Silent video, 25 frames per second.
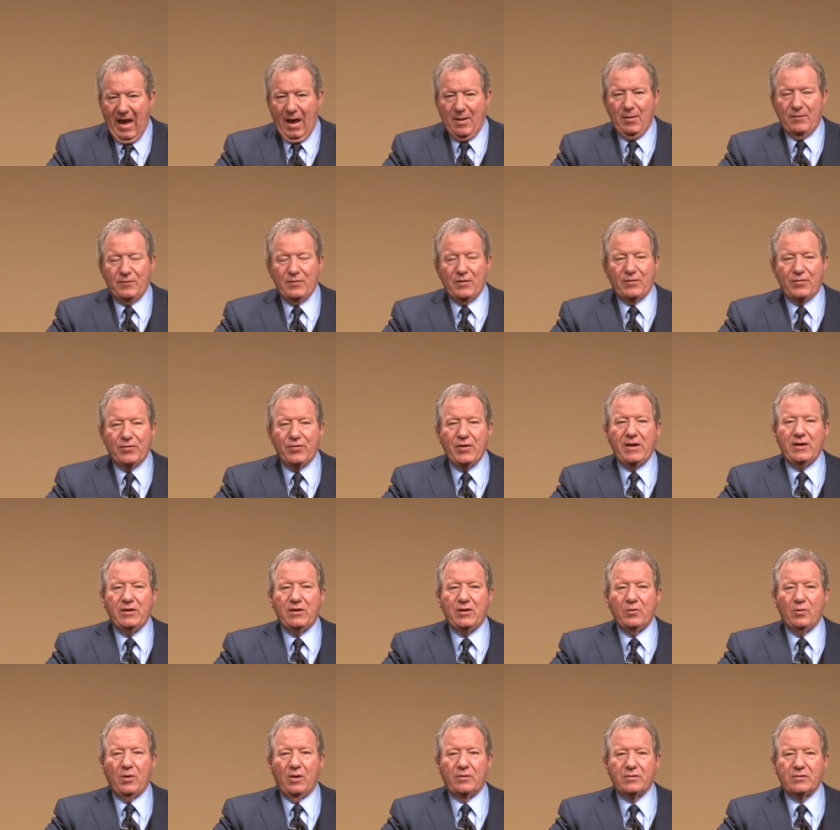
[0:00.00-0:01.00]
How many of you
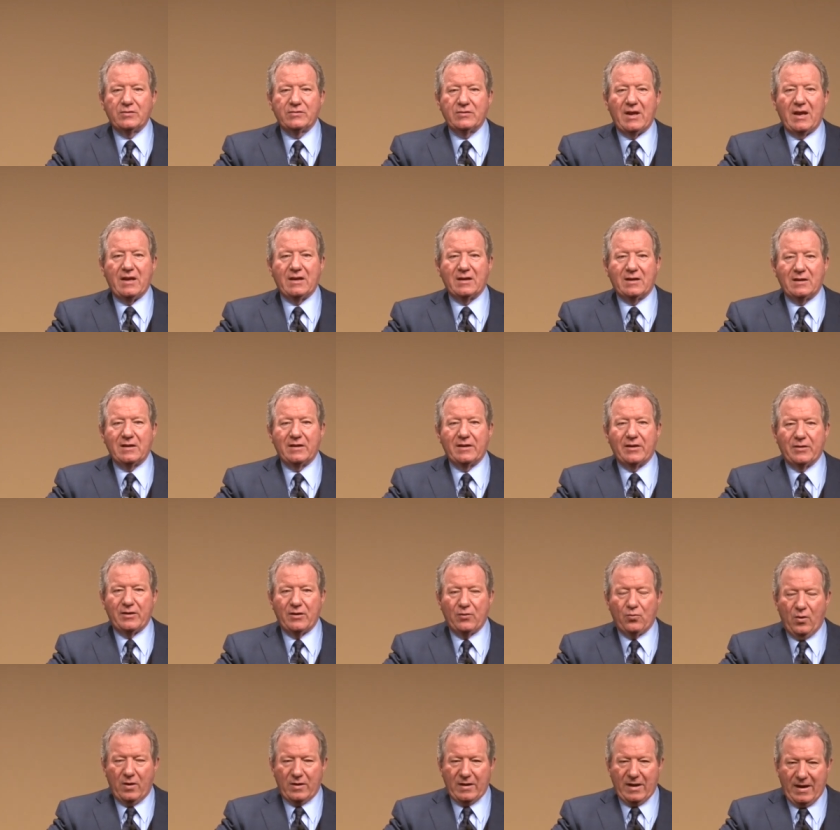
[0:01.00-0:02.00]
think you understand
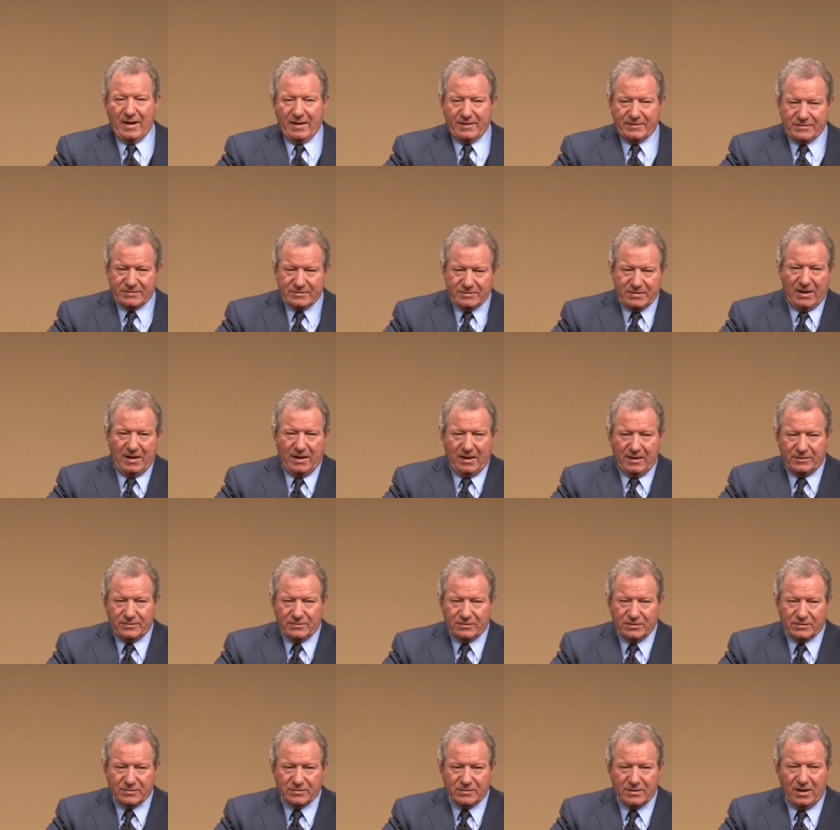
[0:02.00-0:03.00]
clearly what I
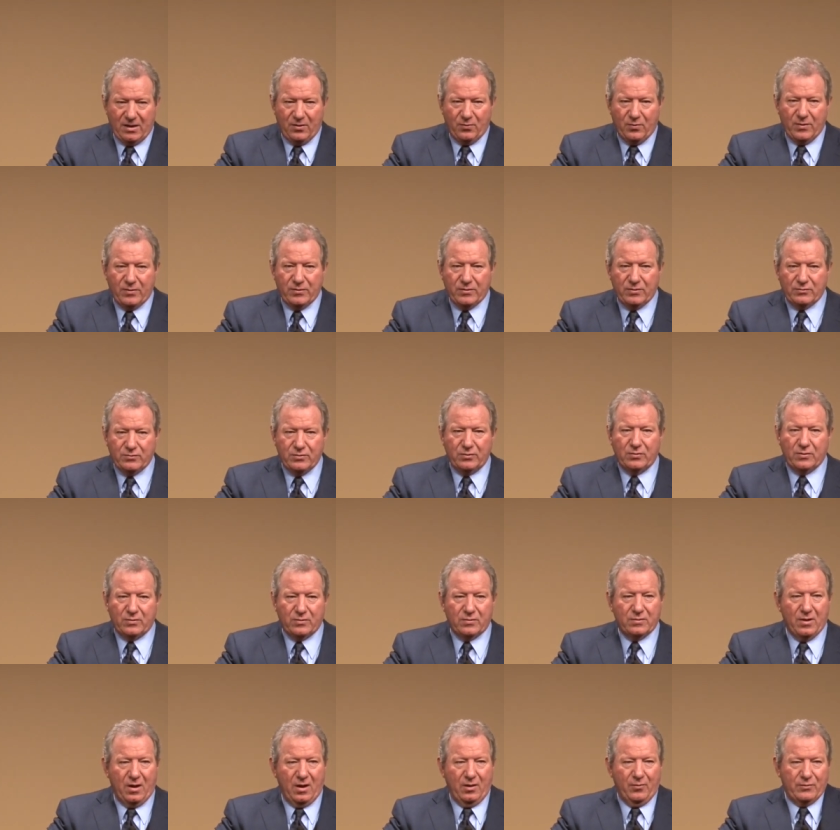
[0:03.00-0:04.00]
said just now, whether you do
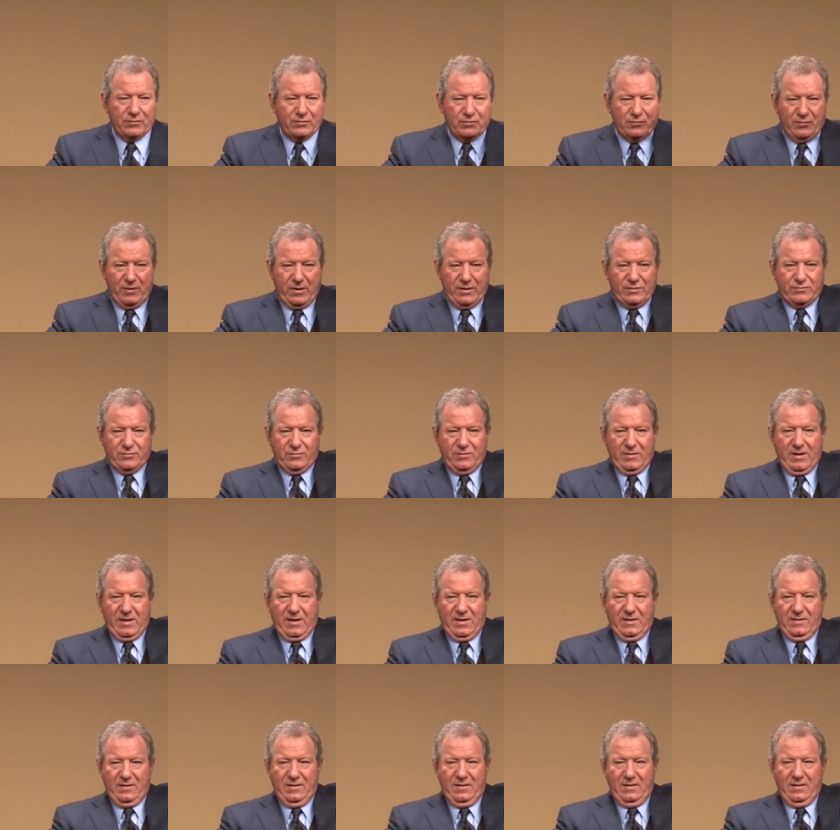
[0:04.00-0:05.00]
it or not? Would you raise your
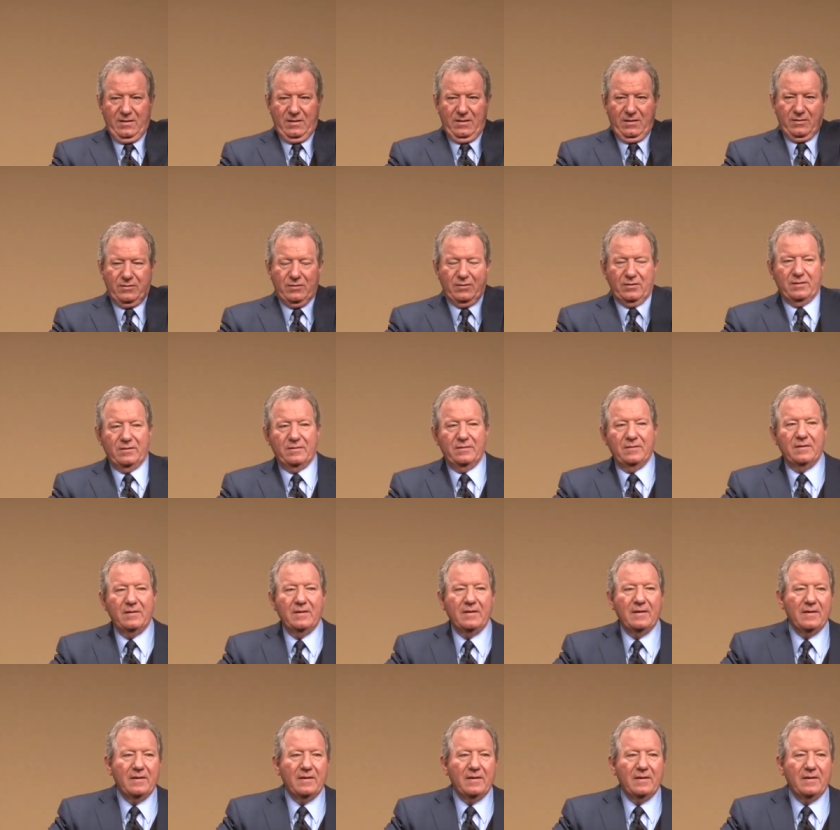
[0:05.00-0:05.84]
hand? Good.